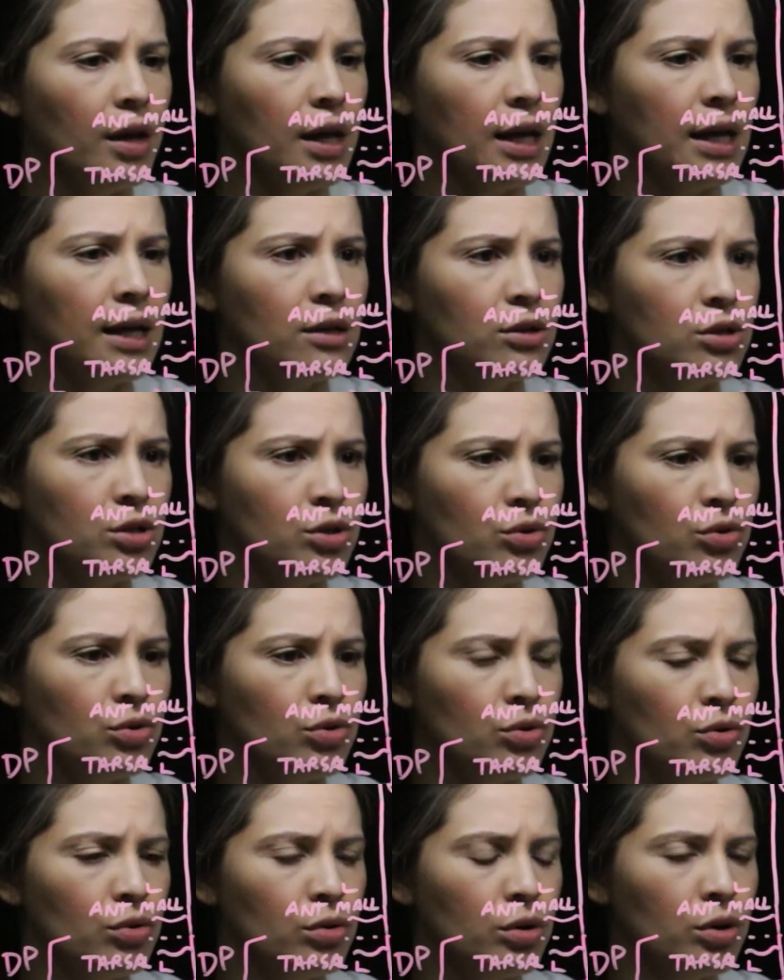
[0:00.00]

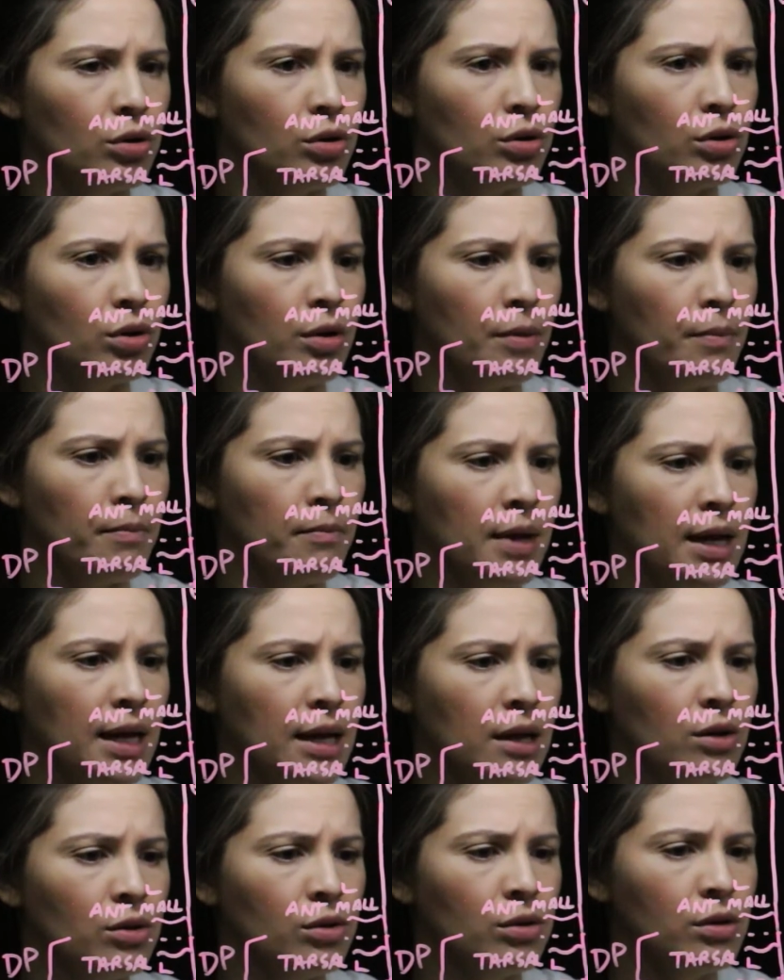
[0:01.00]
into your
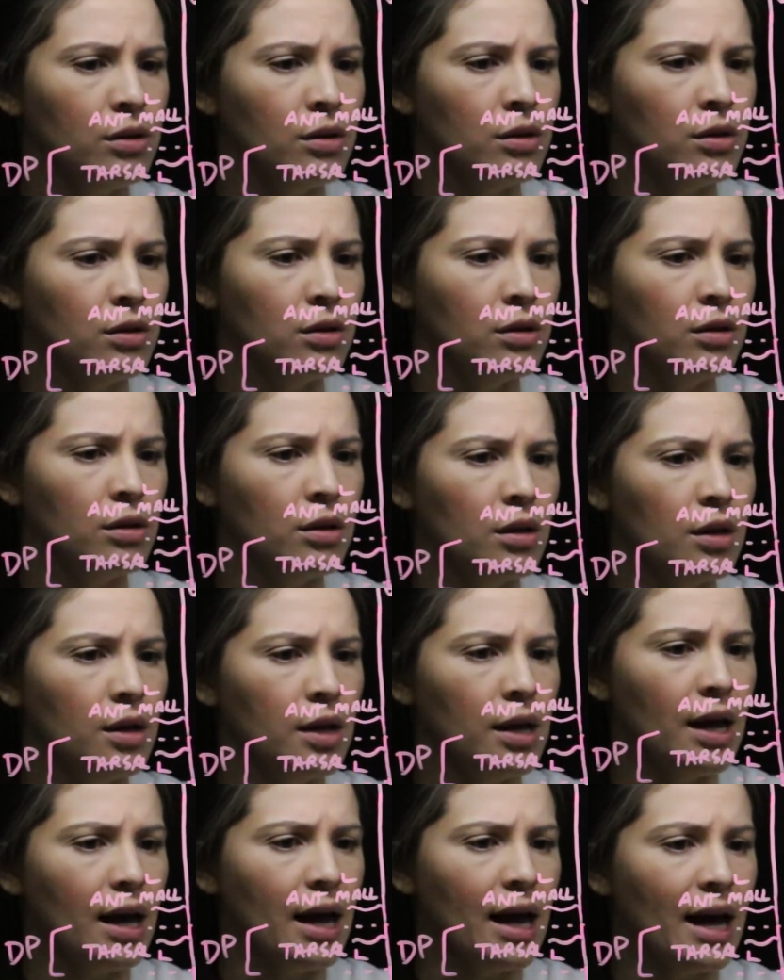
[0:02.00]
medial
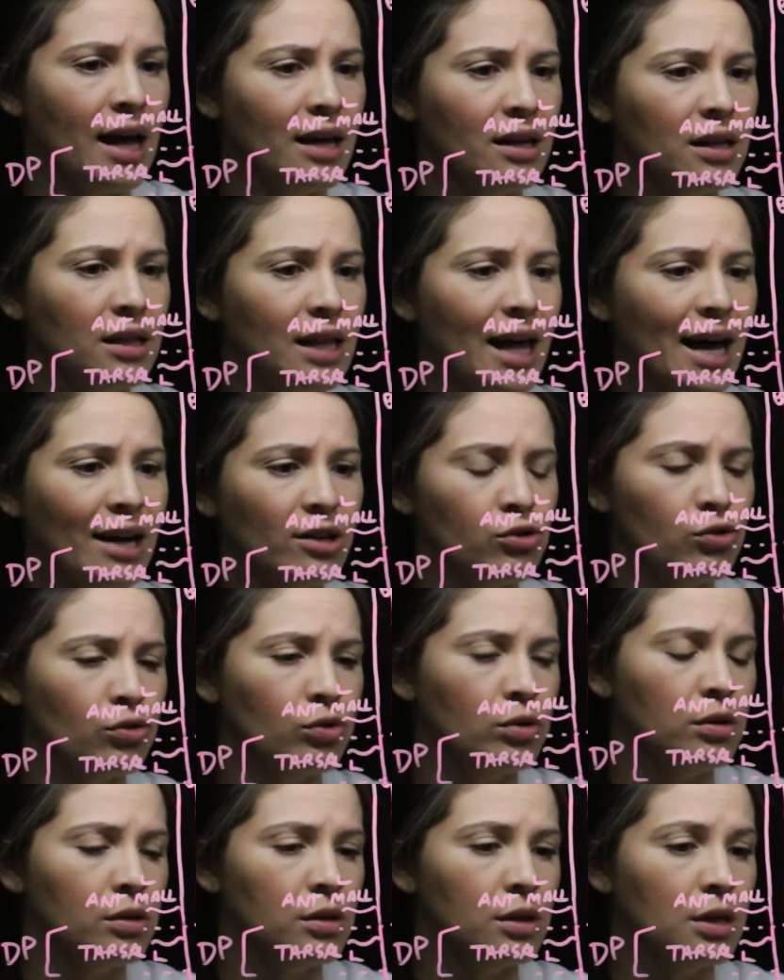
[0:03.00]
and
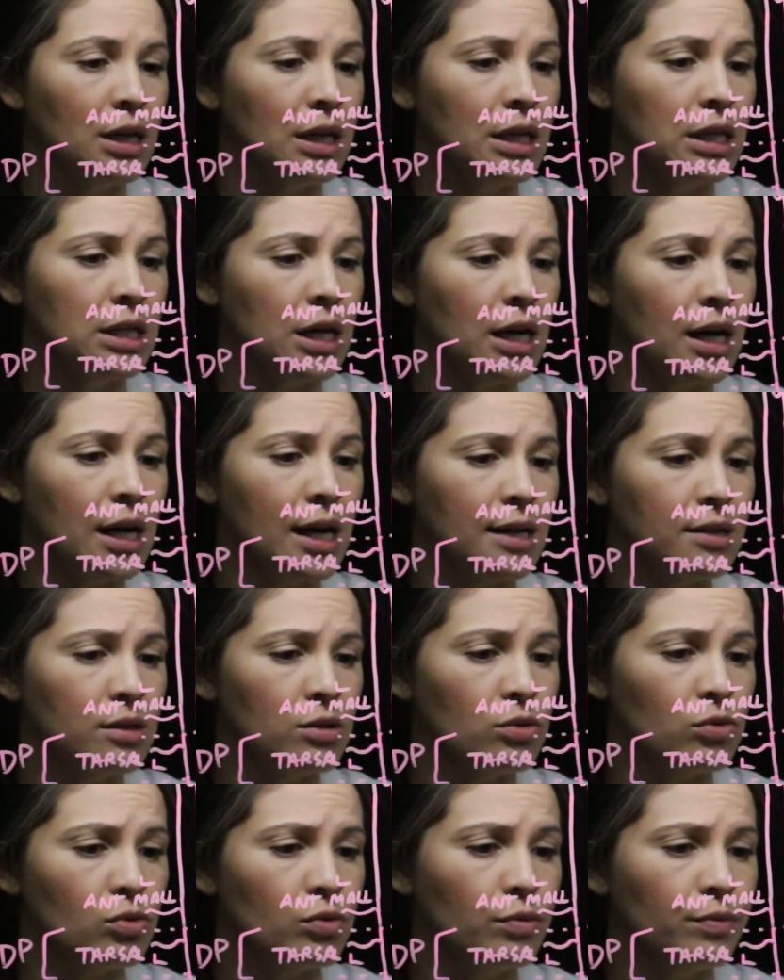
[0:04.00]
lateral
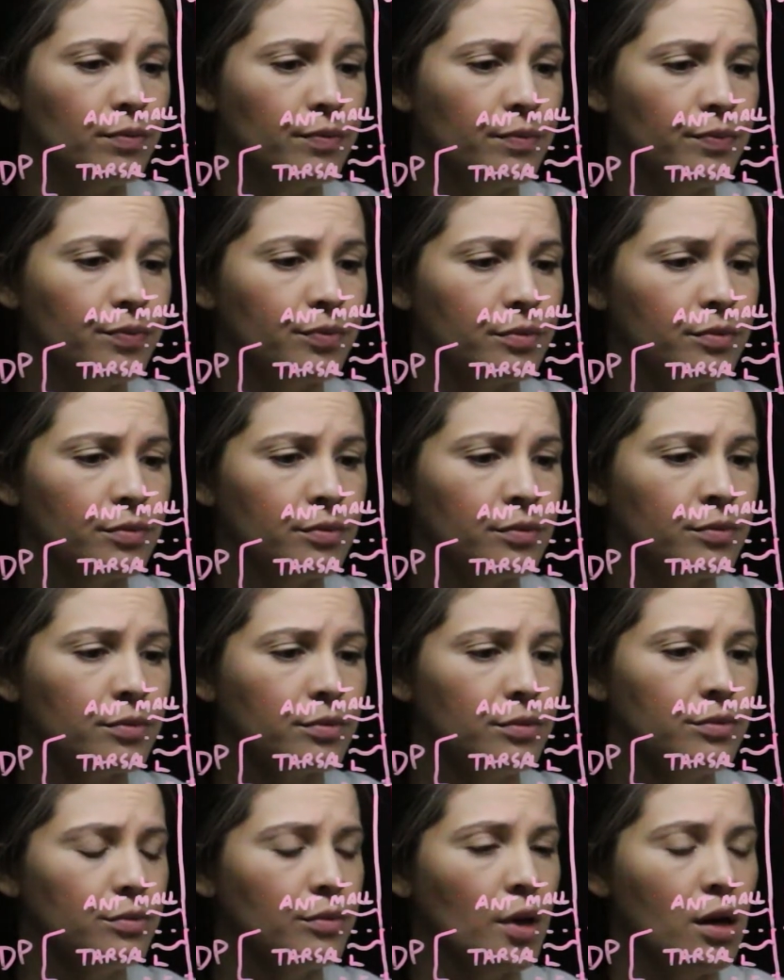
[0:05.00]
tarsal.
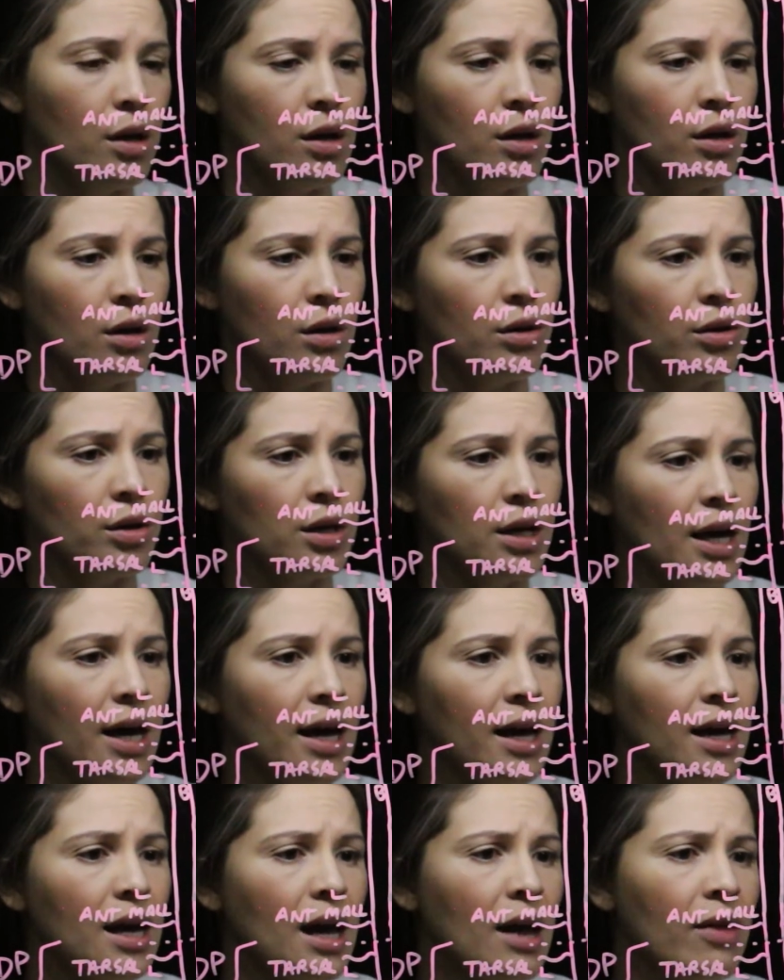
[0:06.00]

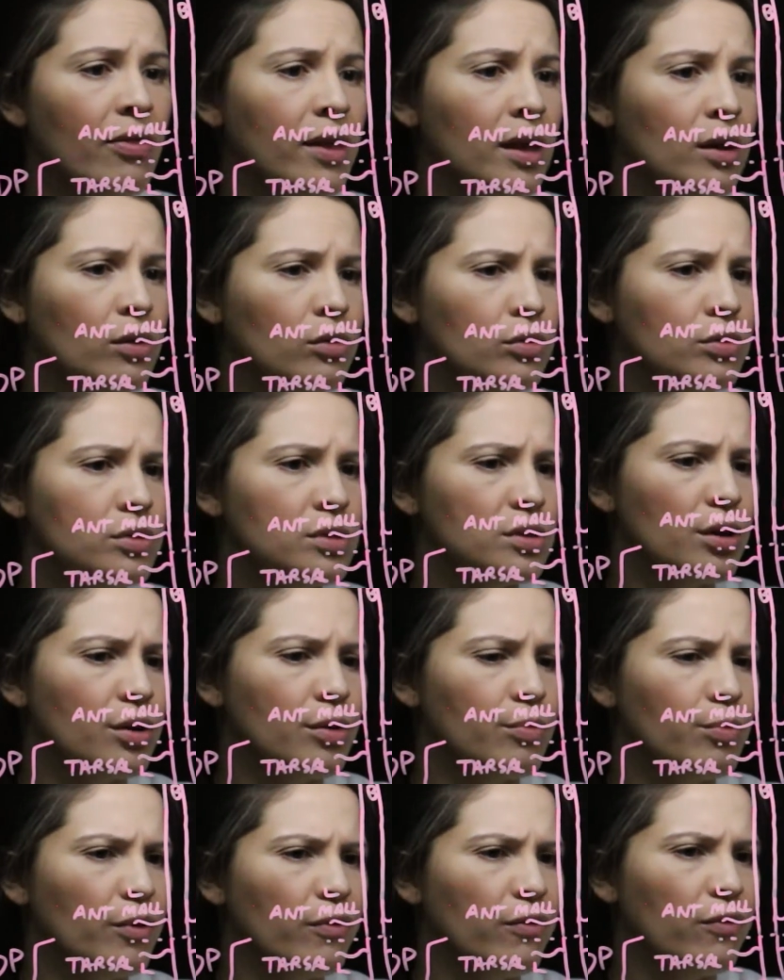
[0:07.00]
Okay, and then also
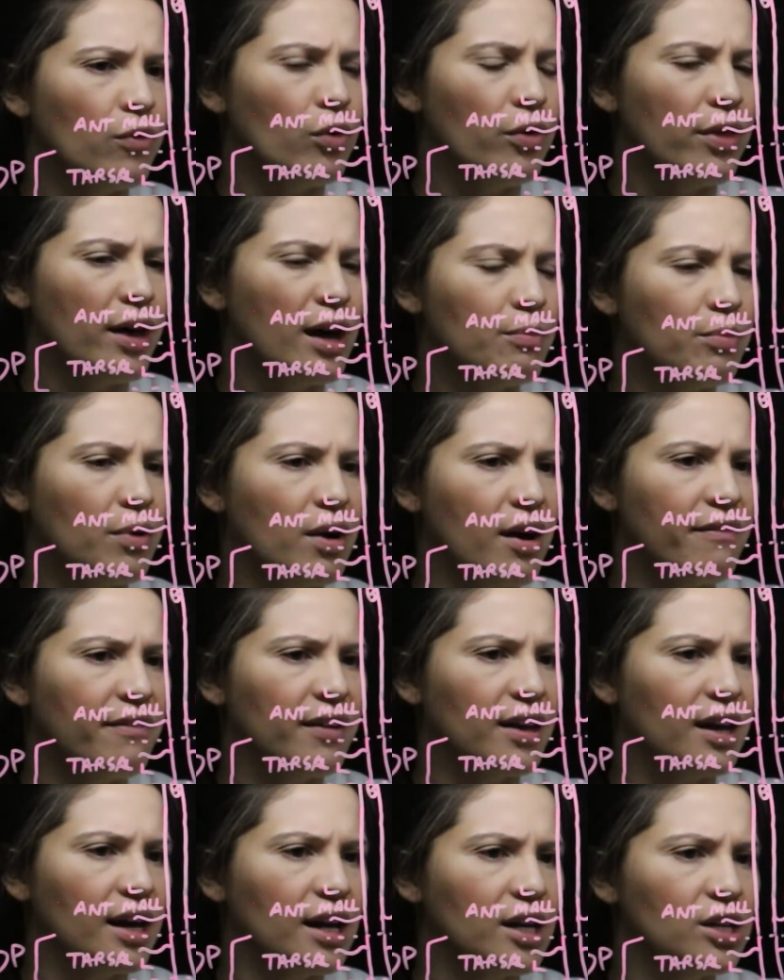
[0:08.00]
before that
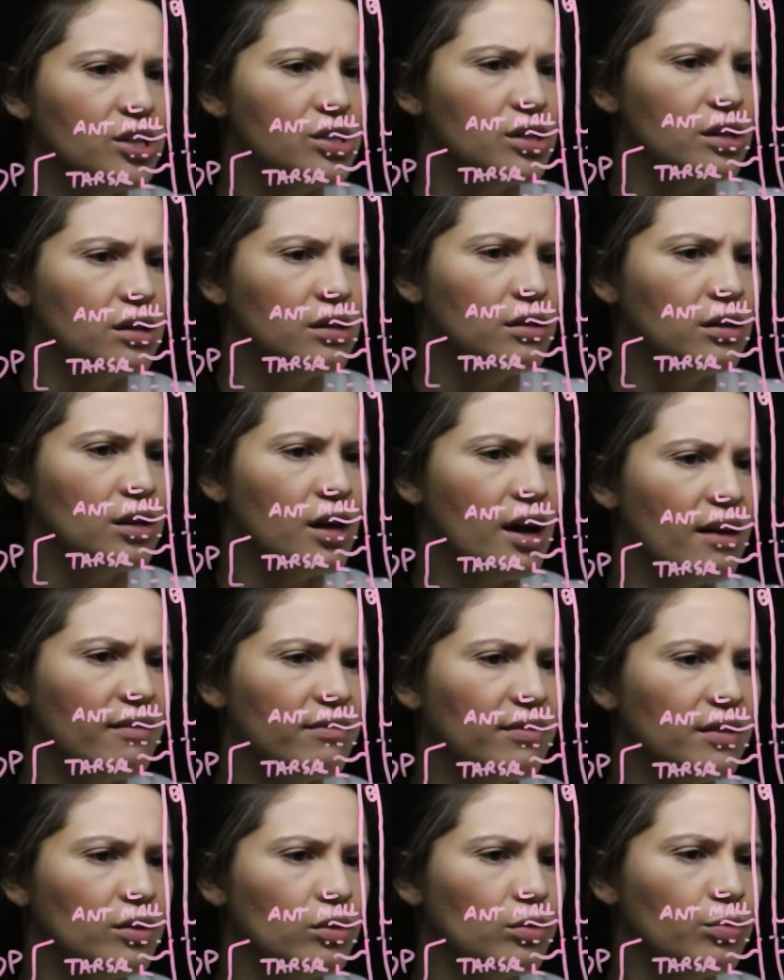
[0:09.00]
bifurcation, you
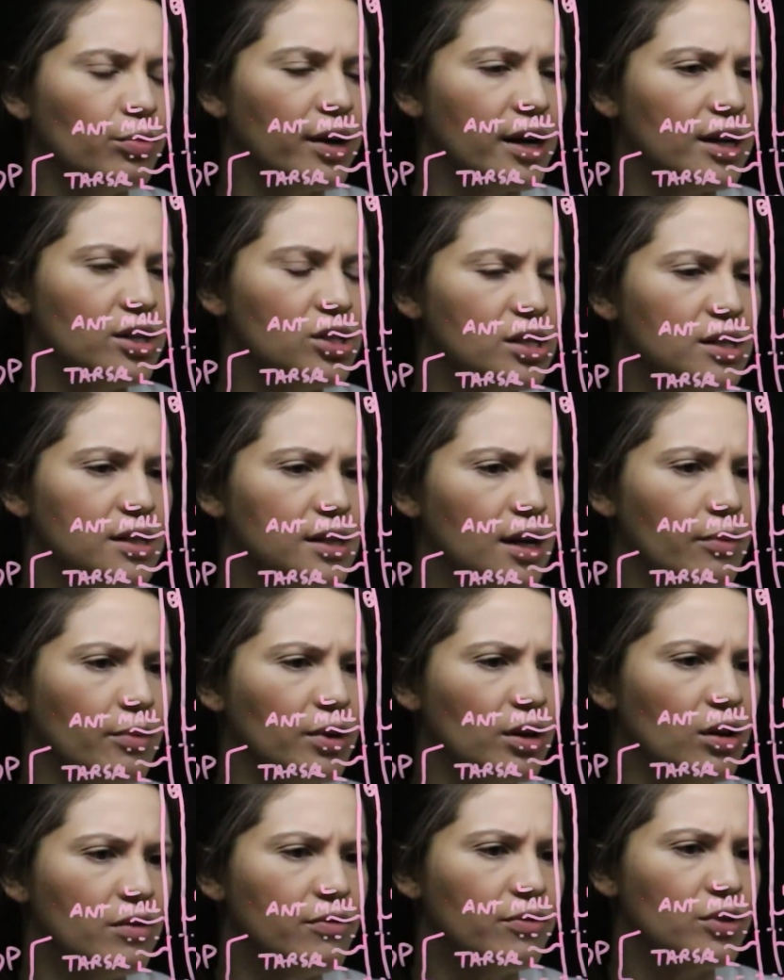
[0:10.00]
have little branches
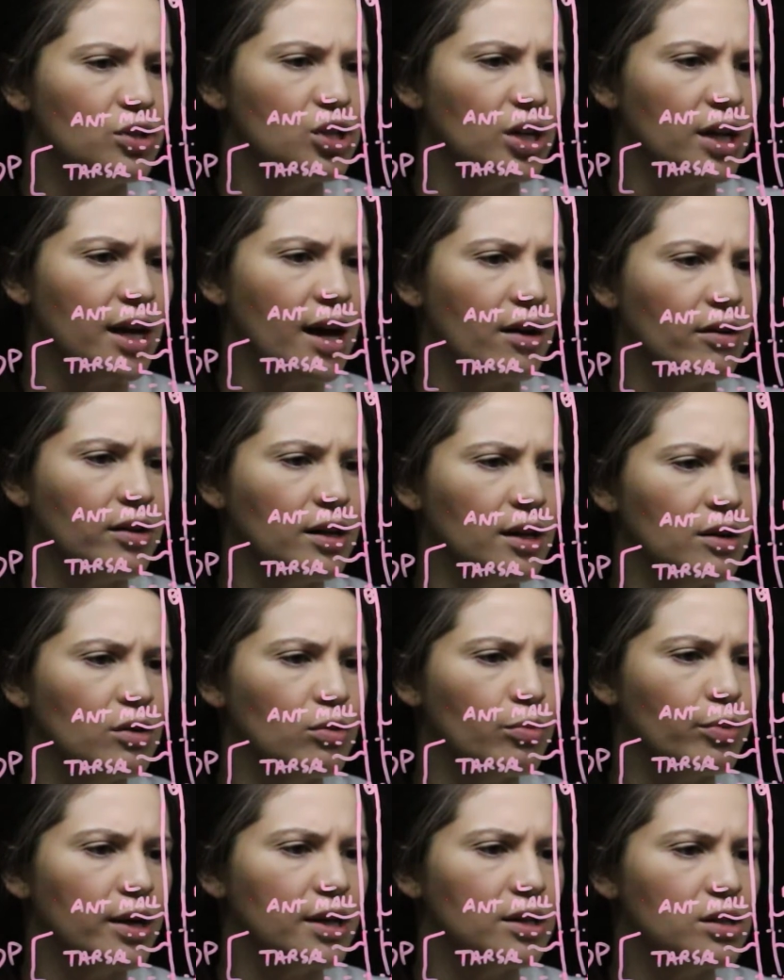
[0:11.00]
coming off, which are
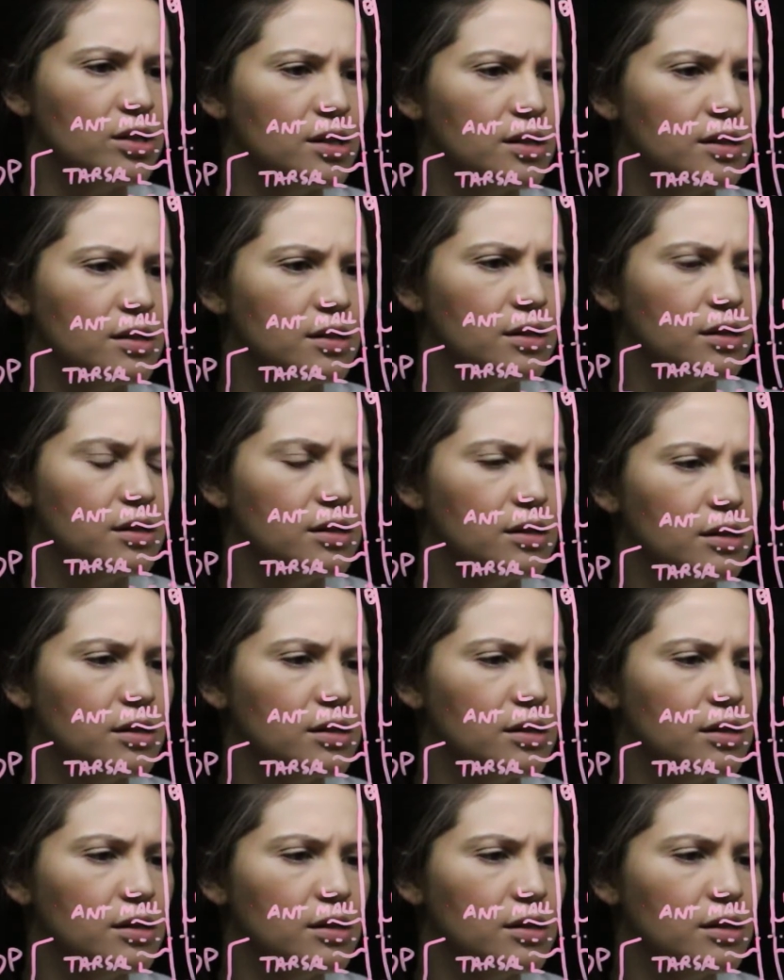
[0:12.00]
calcaneal branches.